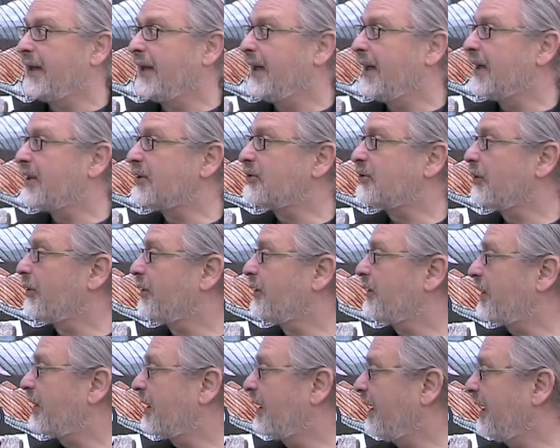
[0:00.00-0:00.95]
And so that
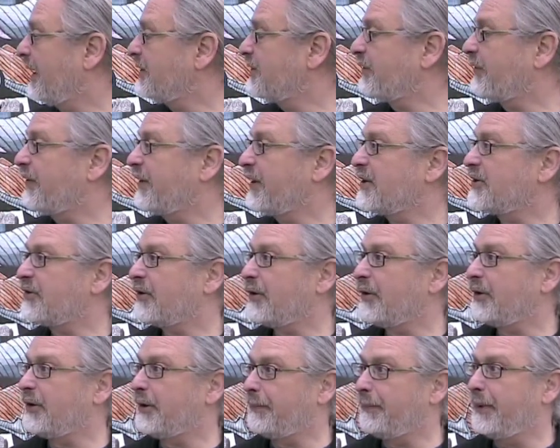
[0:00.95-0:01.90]
the kinds of things that
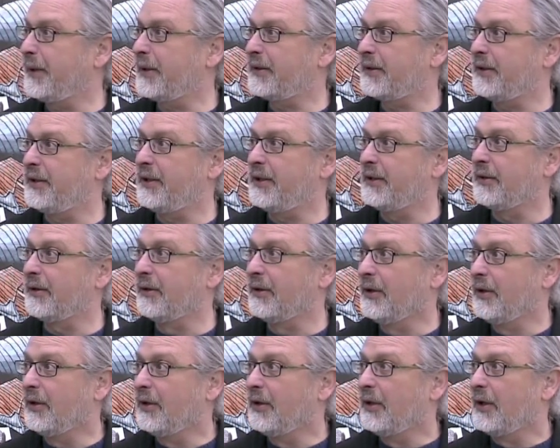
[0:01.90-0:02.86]
are depicted here
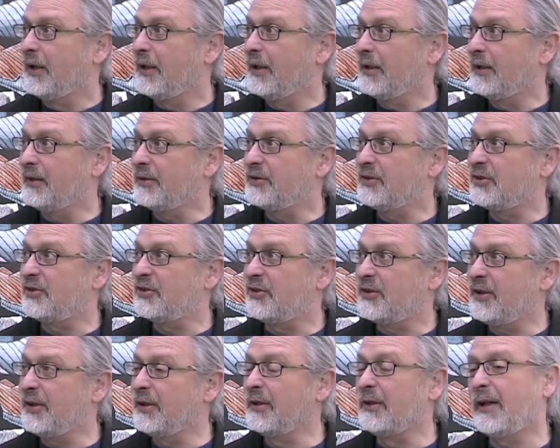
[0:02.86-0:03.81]

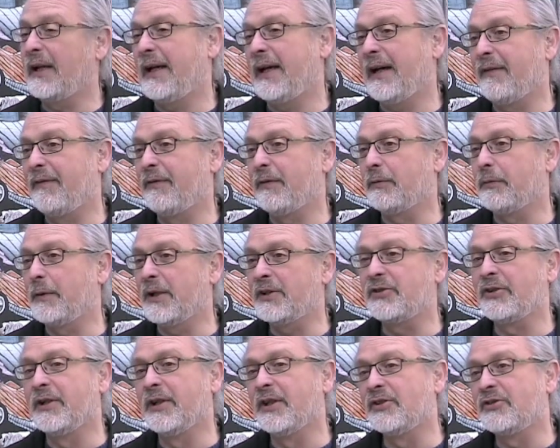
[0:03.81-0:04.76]
still have a
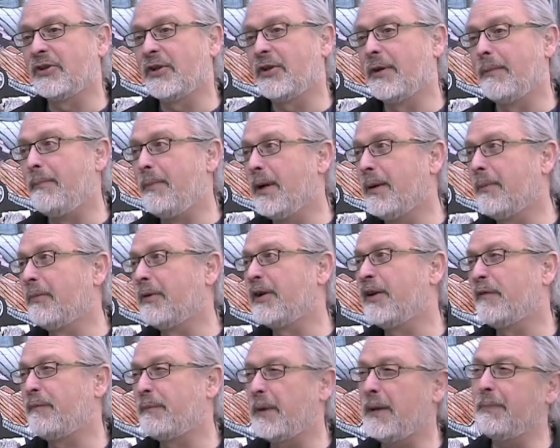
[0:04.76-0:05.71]
resonance in the
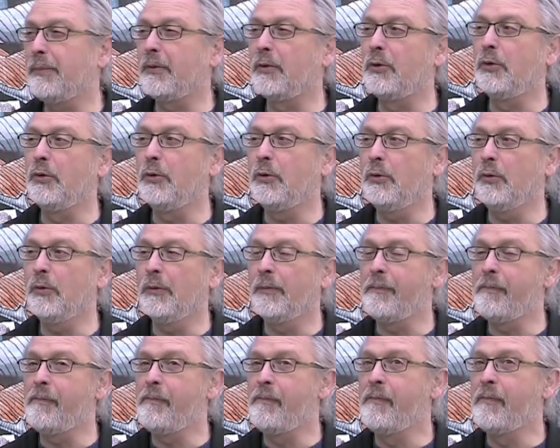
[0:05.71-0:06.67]
memory of people who
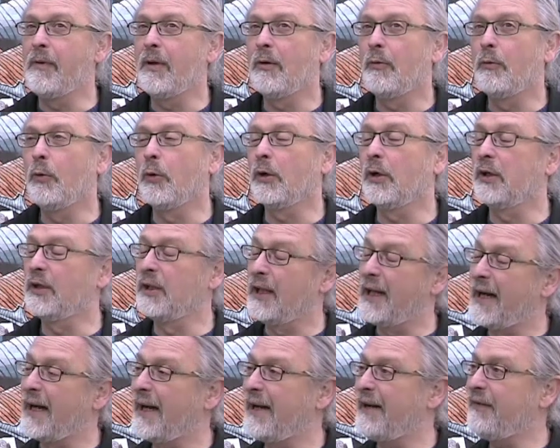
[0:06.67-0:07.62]
were
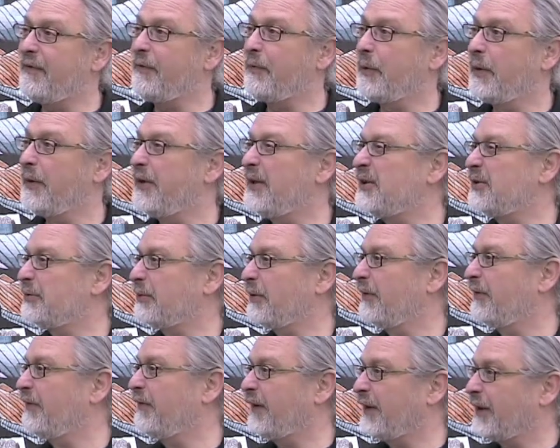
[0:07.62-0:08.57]
alive when these
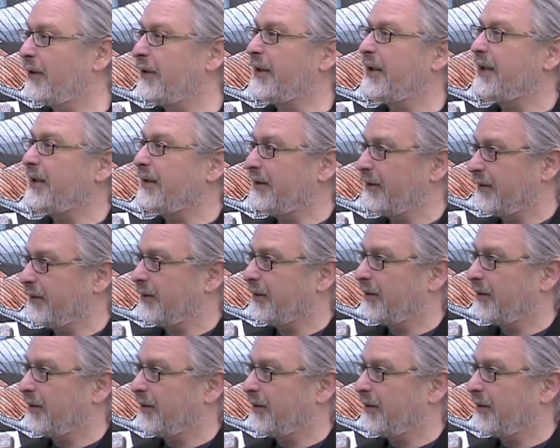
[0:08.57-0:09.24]
were very